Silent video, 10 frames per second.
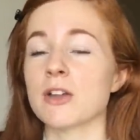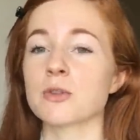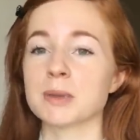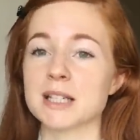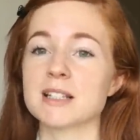
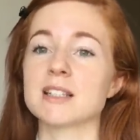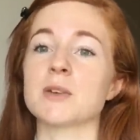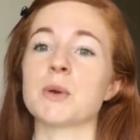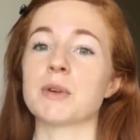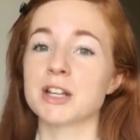other places
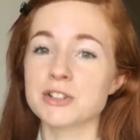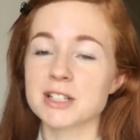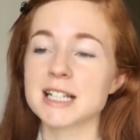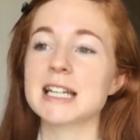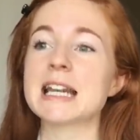that we were
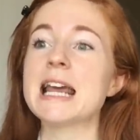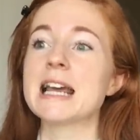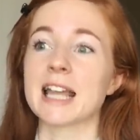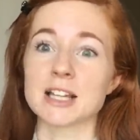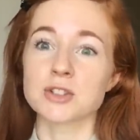interested in
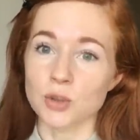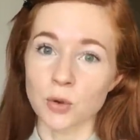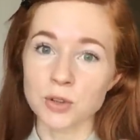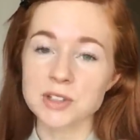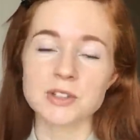get sold.